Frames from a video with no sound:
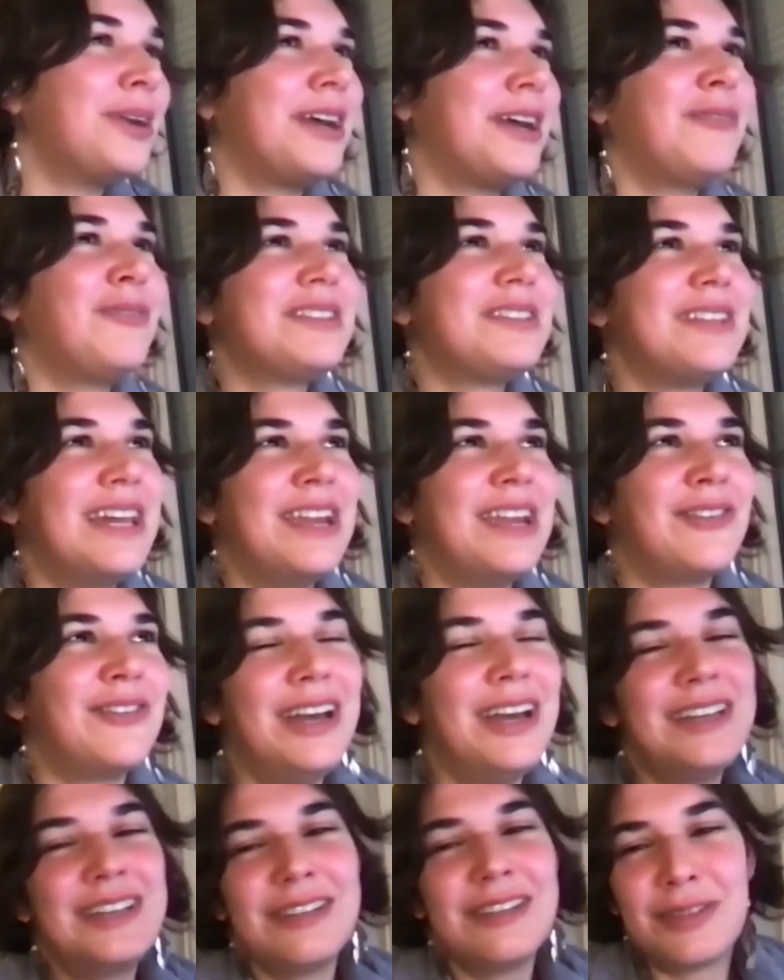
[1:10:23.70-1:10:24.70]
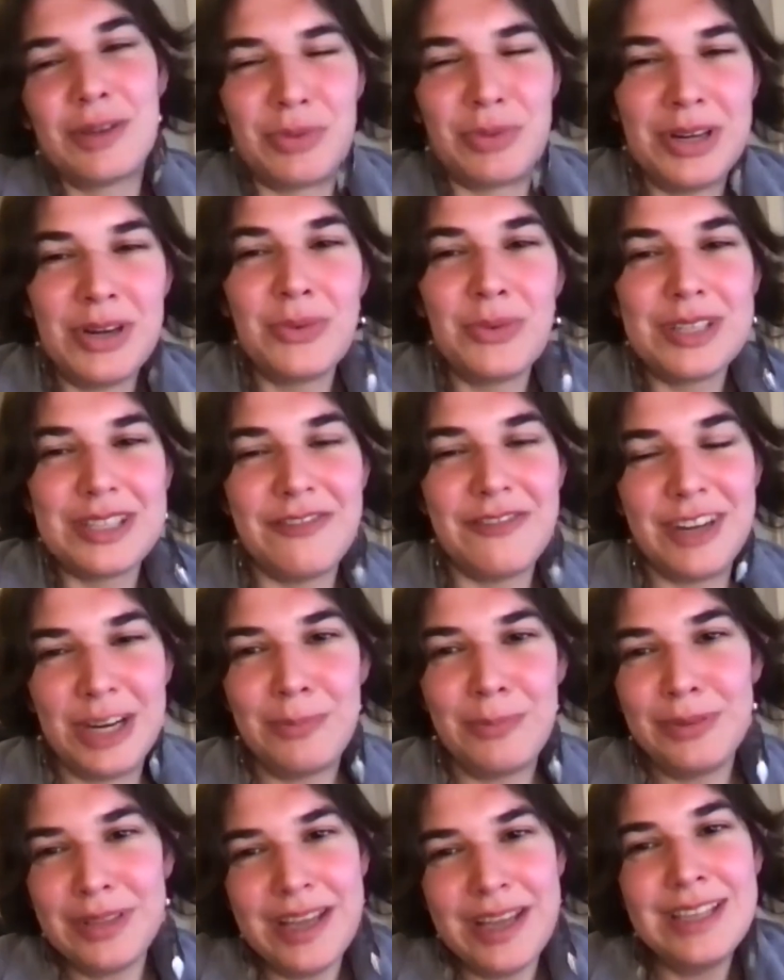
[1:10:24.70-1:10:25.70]
I was saying, right? If the road was a fair
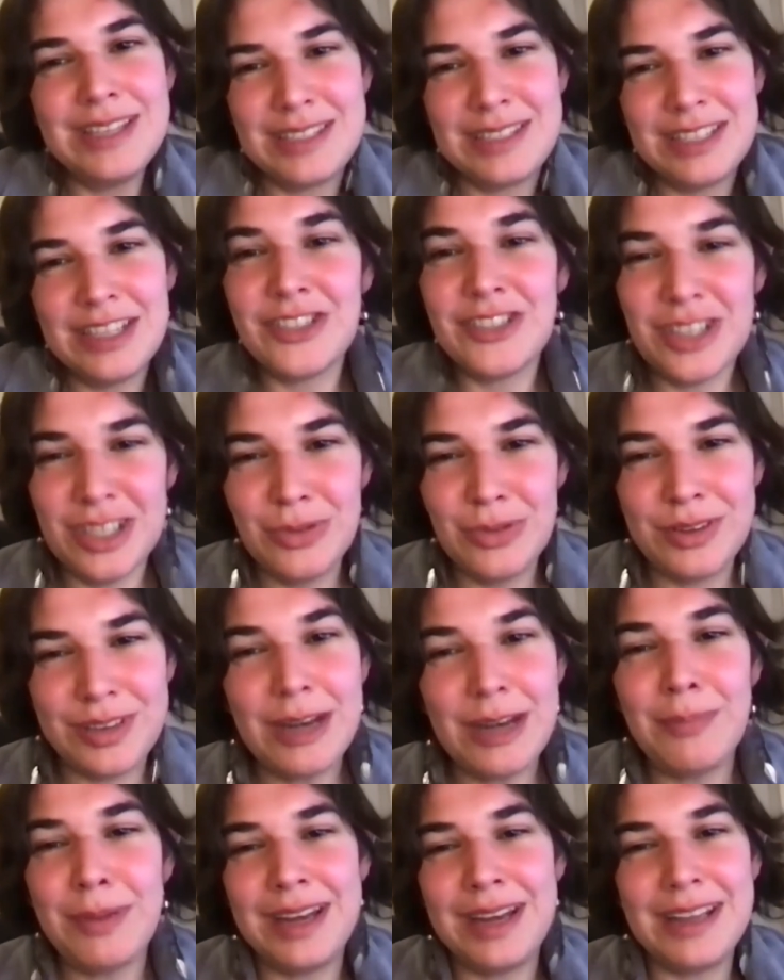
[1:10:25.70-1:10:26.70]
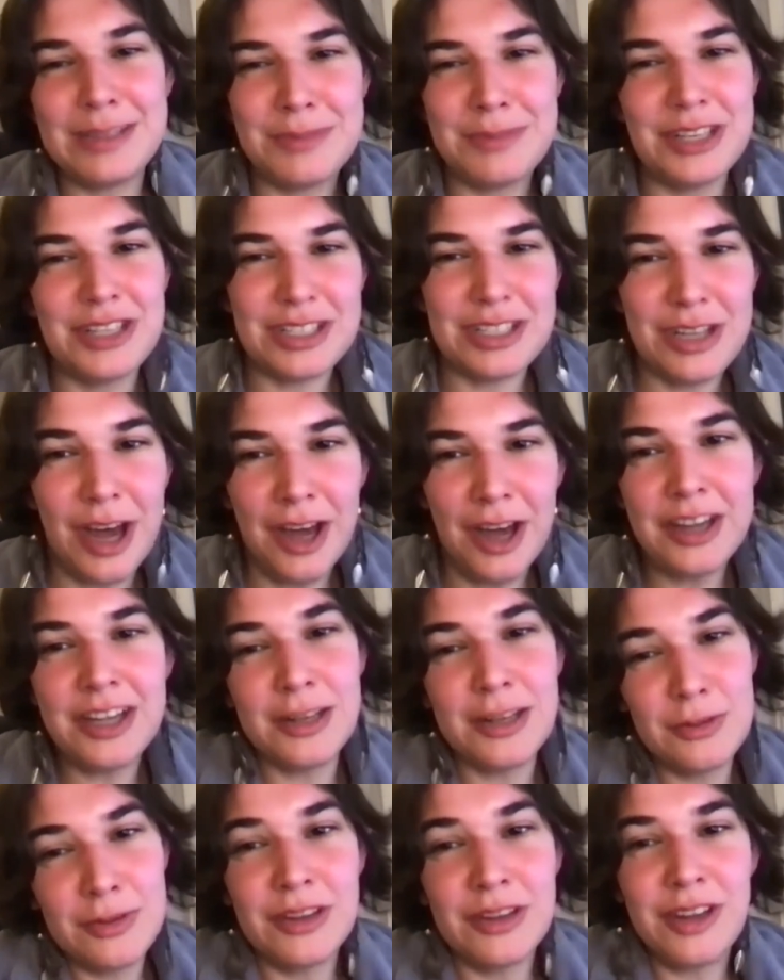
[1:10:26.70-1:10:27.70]
place, teachers would get paid as much as
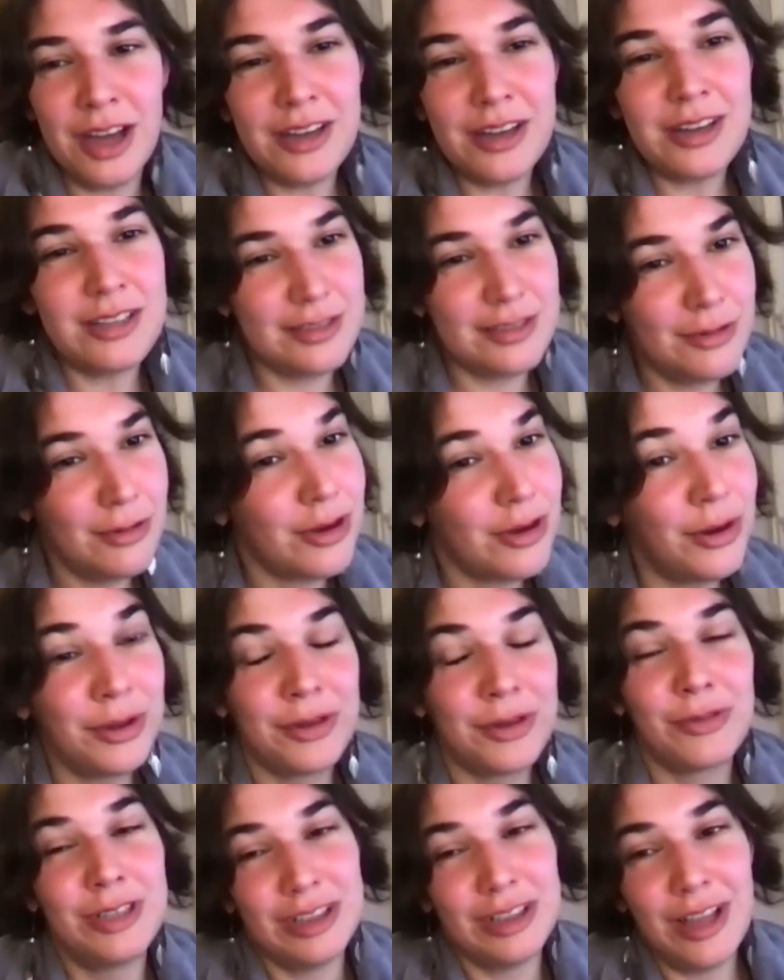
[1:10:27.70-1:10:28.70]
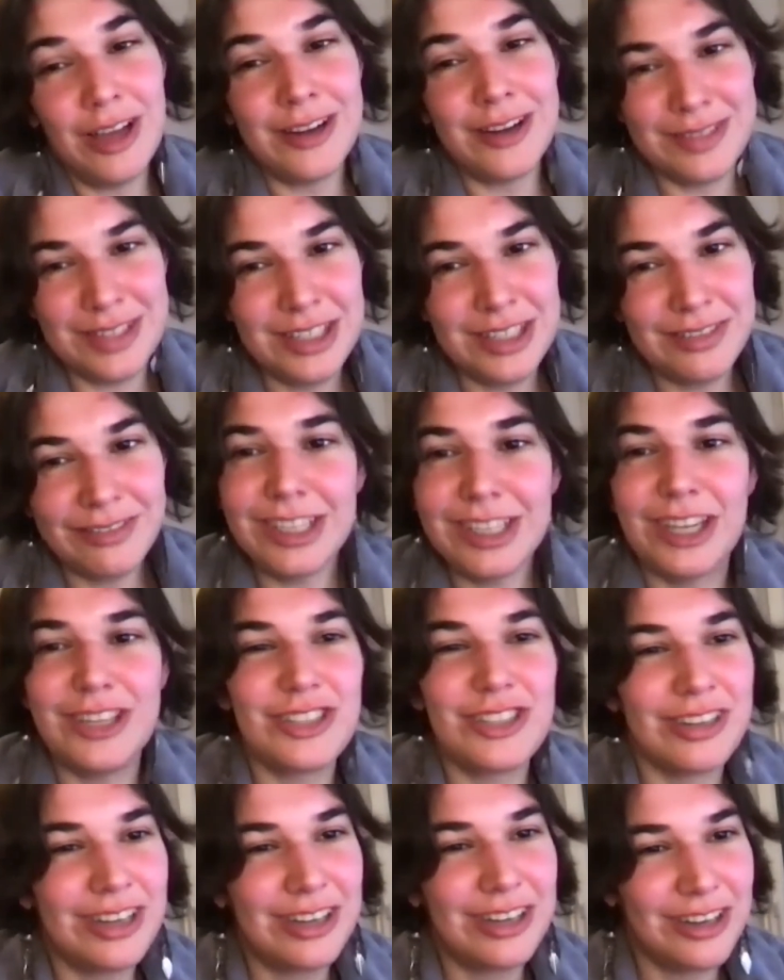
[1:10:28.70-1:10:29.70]
doctors. Well, doctors do go through a lot of
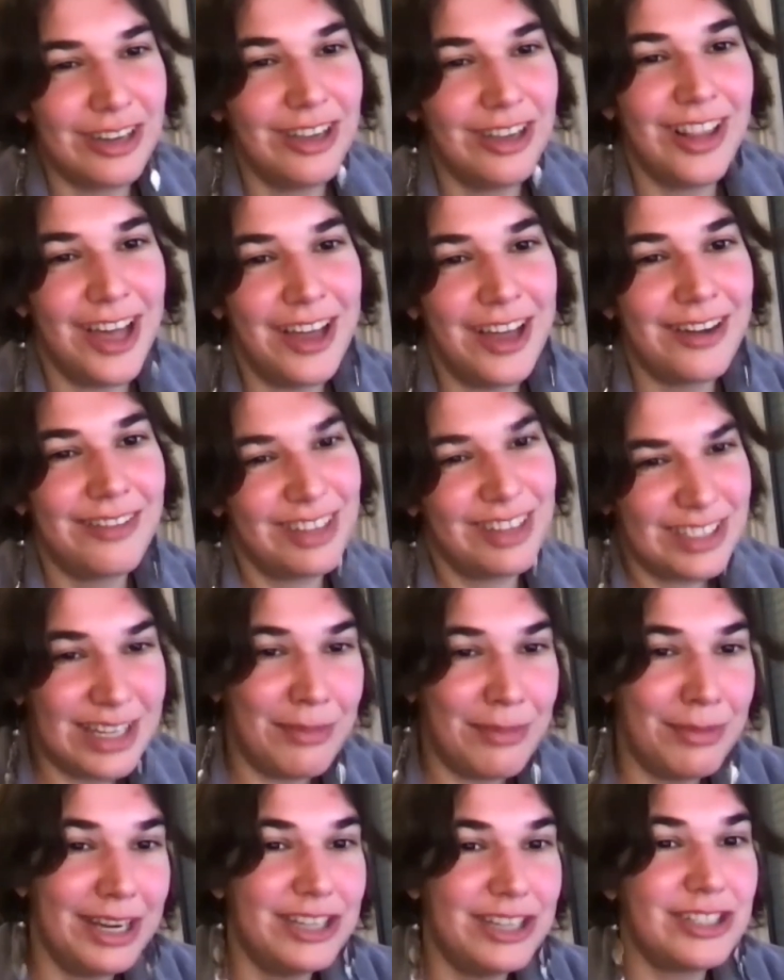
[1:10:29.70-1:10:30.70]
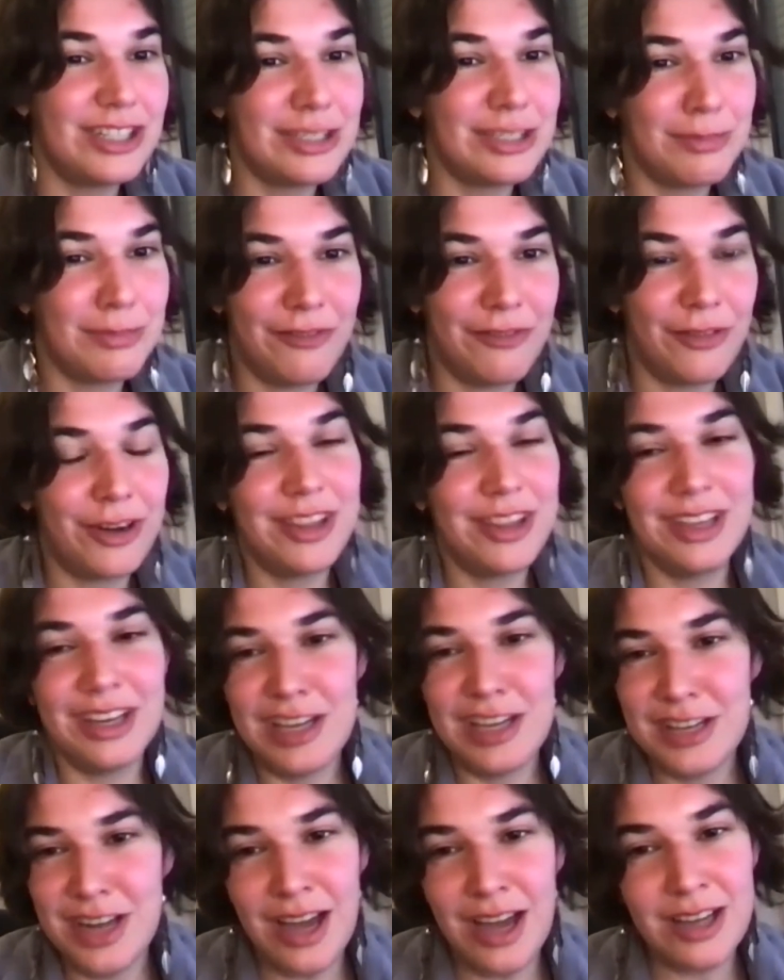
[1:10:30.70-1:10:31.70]
certification and a lot of examinations before they
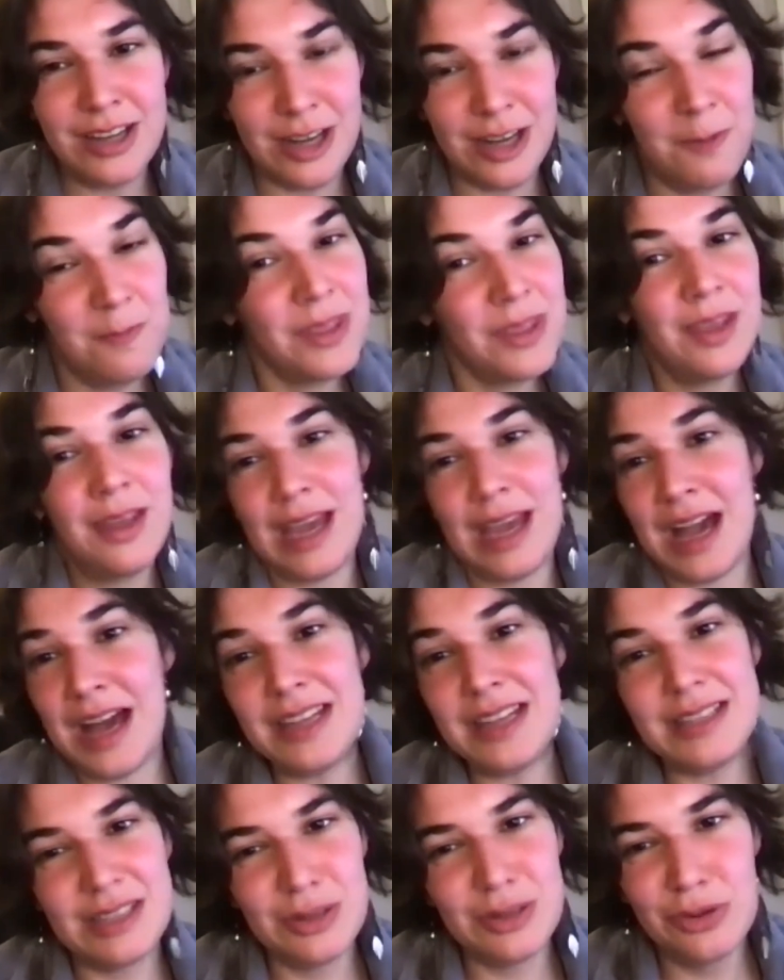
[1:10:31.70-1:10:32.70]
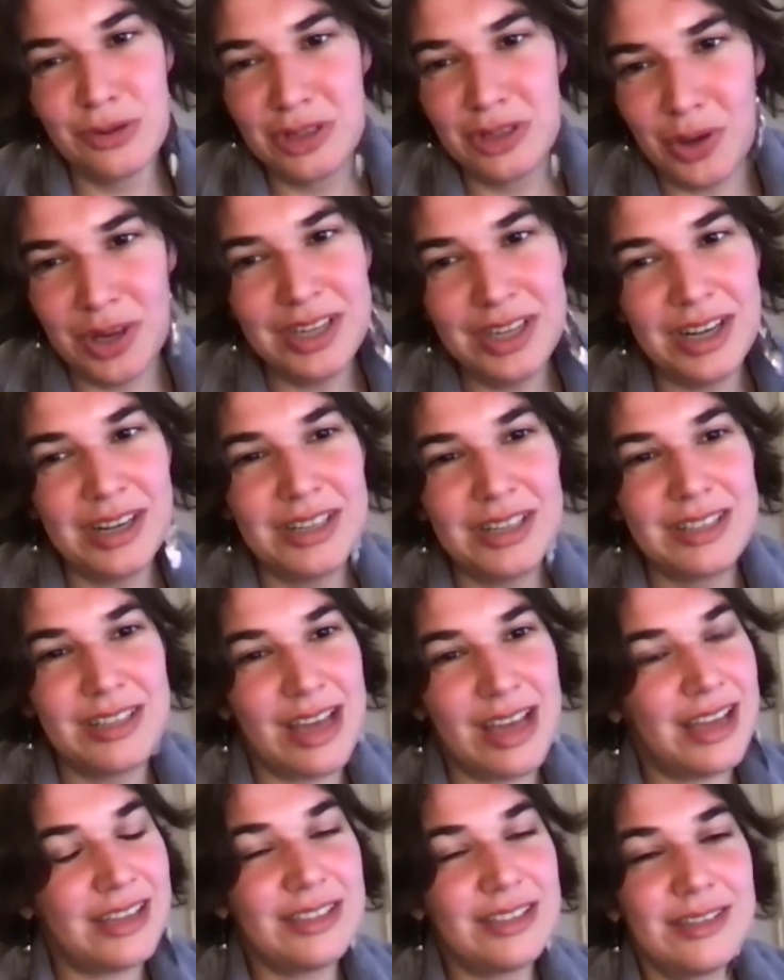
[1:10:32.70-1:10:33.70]
doctor, as do lawyers,
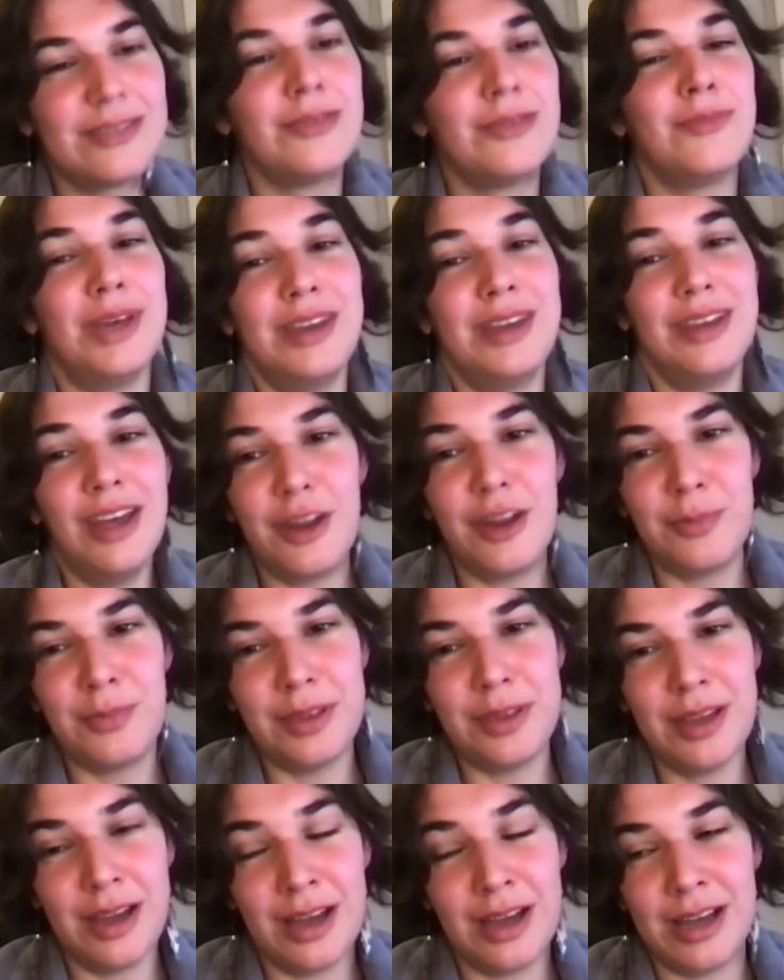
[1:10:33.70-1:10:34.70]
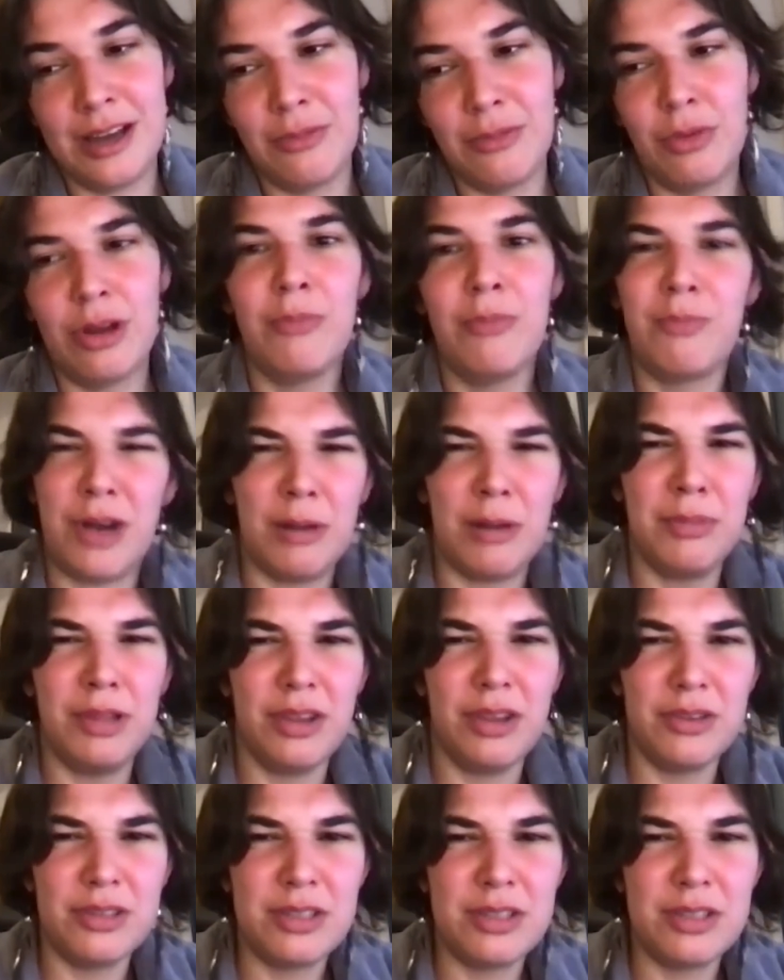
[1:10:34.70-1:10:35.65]
as do many other people. Well, probably those two.